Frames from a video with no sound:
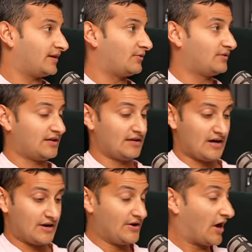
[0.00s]
there. We did
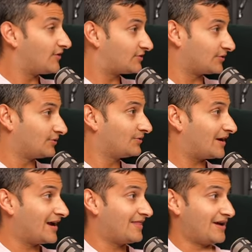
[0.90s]
another two,
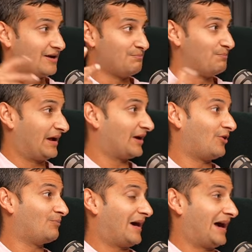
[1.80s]
and then
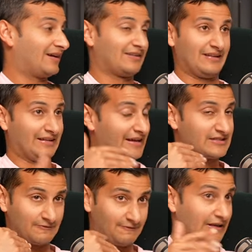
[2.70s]
bingo, bang,
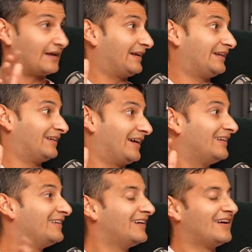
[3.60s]
leads flooding in
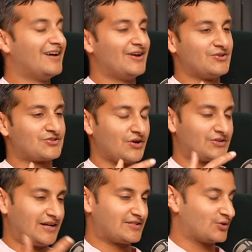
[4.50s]
again.
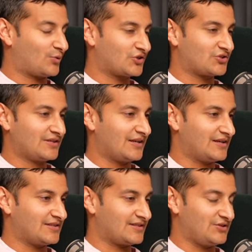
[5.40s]
So to answer your question
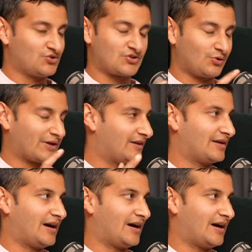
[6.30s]
is you just got to look at the